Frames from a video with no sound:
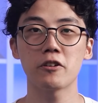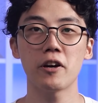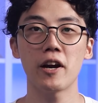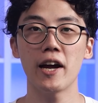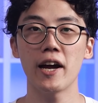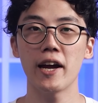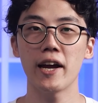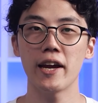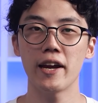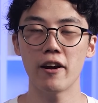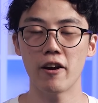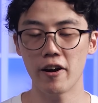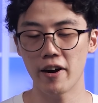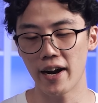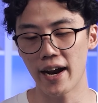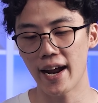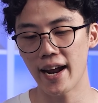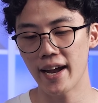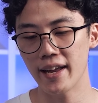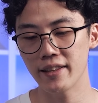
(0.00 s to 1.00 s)
try our
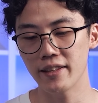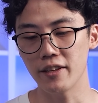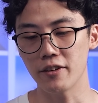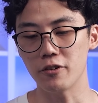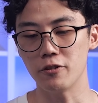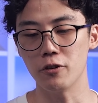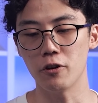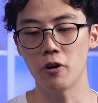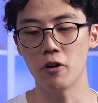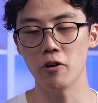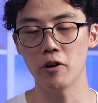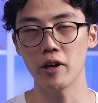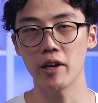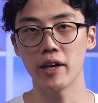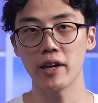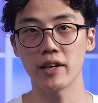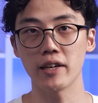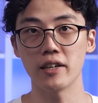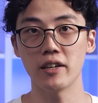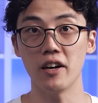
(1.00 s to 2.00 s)
hand at
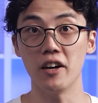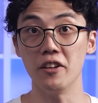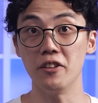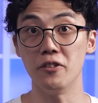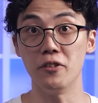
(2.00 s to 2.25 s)
drawing a